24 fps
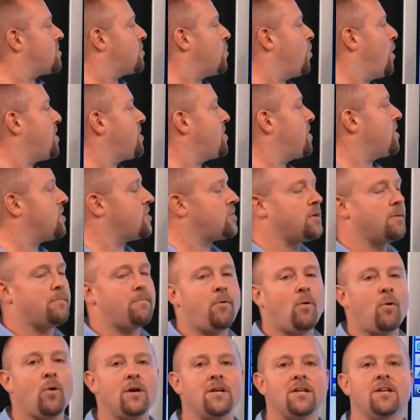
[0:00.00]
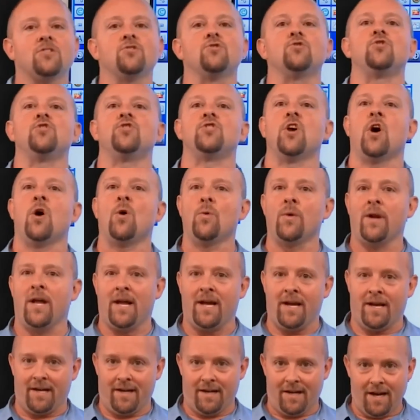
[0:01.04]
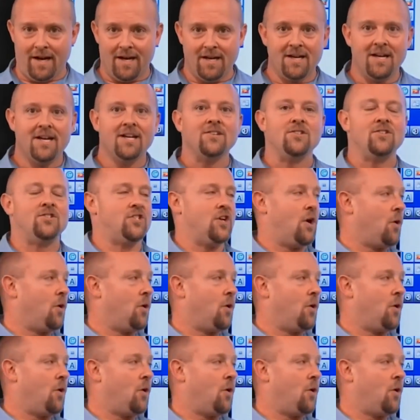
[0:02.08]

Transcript: is switches support zoning.